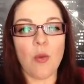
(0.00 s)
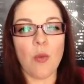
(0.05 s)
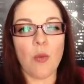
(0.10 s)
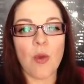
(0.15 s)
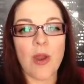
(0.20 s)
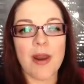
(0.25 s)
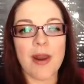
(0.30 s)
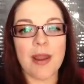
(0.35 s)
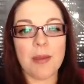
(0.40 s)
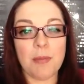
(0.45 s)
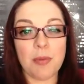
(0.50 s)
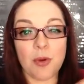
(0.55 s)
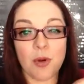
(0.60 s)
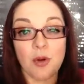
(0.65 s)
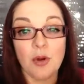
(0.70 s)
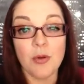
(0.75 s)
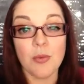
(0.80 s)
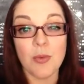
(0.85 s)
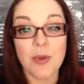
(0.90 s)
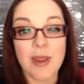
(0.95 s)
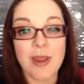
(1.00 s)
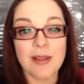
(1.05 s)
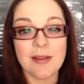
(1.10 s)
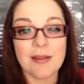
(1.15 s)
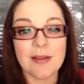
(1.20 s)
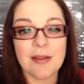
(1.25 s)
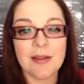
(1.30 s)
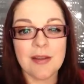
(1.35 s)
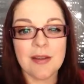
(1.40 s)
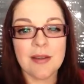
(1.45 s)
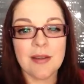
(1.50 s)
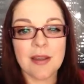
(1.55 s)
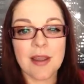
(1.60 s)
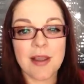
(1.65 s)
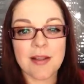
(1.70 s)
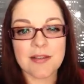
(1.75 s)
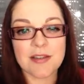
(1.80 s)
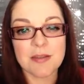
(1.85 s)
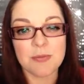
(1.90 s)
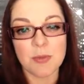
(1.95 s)
when I put on weight,
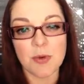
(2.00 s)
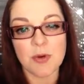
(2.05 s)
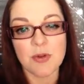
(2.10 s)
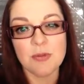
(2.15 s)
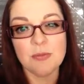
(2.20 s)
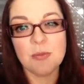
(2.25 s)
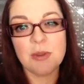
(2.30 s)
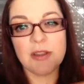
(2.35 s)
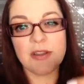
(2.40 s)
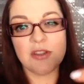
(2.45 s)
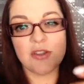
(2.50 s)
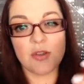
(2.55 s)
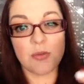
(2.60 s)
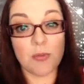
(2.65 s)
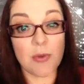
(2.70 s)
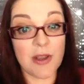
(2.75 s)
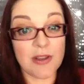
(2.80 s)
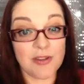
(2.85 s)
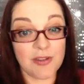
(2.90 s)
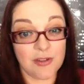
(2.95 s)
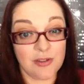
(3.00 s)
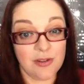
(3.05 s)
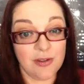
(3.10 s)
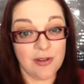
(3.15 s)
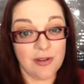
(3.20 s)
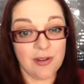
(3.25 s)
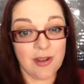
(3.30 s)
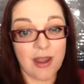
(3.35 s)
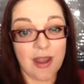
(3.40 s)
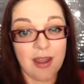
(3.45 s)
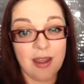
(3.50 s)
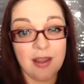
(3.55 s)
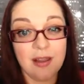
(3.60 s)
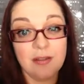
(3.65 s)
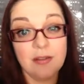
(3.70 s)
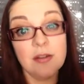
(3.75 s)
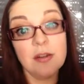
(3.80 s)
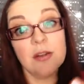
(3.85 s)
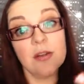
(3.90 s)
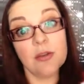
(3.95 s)
it spurs me to do better
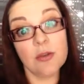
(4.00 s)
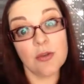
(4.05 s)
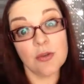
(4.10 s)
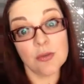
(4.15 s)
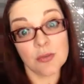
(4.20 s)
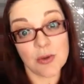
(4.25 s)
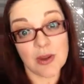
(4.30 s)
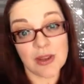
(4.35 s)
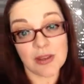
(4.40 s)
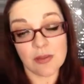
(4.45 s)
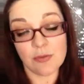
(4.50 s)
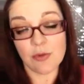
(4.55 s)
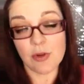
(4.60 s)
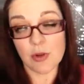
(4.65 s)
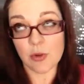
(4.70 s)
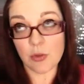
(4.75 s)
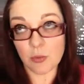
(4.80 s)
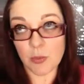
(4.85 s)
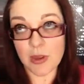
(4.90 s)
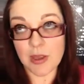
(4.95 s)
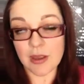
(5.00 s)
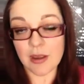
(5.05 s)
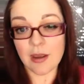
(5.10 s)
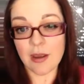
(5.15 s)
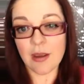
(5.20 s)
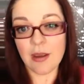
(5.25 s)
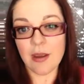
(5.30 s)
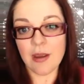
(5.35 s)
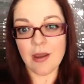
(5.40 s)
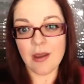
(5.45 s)
and lose weight the following week.